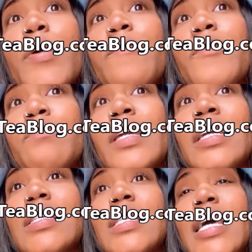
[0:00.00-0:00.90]
But for
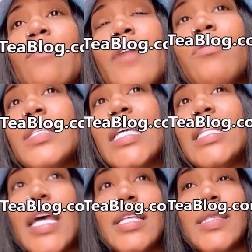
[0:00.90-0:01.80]
me, it's like if I was
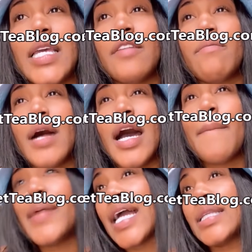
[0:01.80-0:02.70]
in that state of
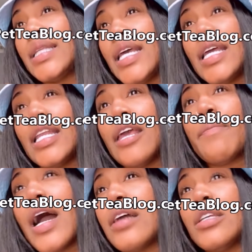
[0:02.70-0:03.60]
mind back then,
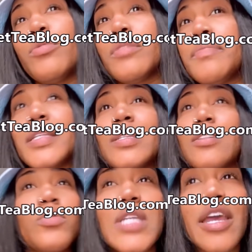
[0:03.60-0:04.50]
it probably would have been
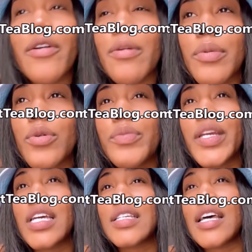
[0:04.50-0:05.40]
so terrible
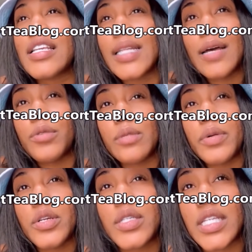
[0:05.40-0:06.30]
because that, that was the
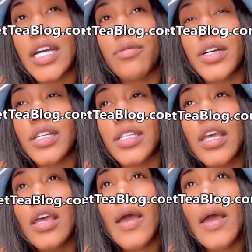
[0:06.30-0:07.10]
person that I was.